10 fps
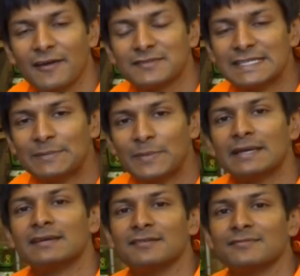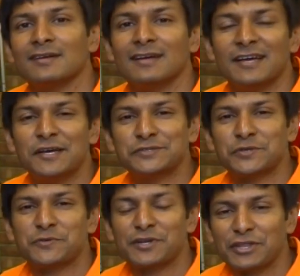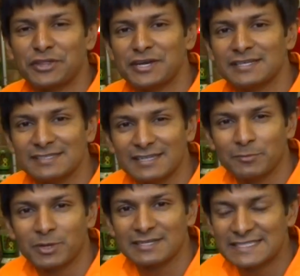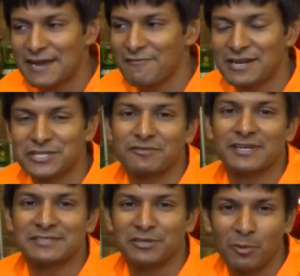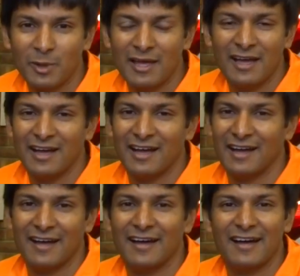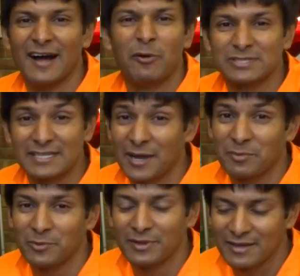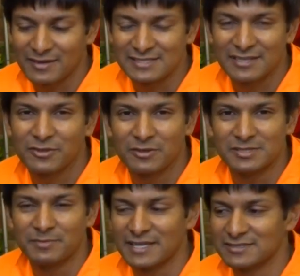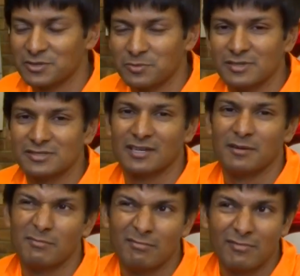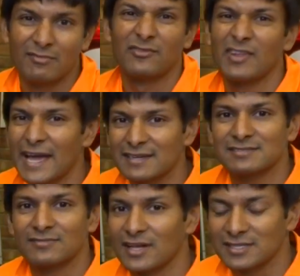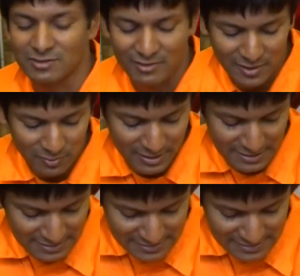FTP of 230, I'm not going to tear any trees up. I wasn't happy with it because I thought there was a bit too much flex, if that's the right word, in the